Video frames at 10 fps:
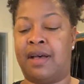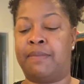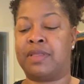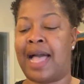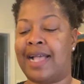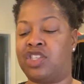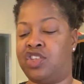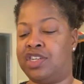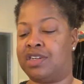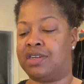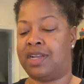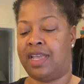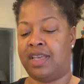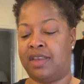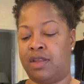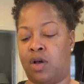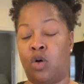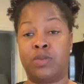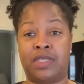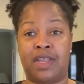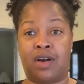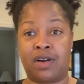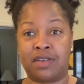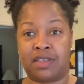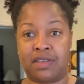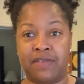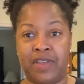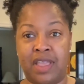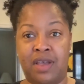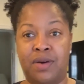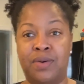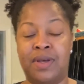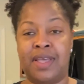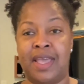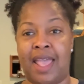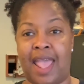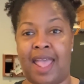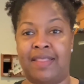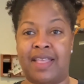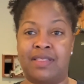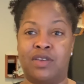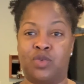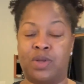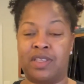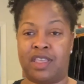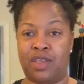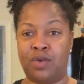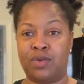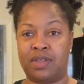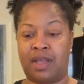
last year in Homestead Hearts video, and they looked really cute.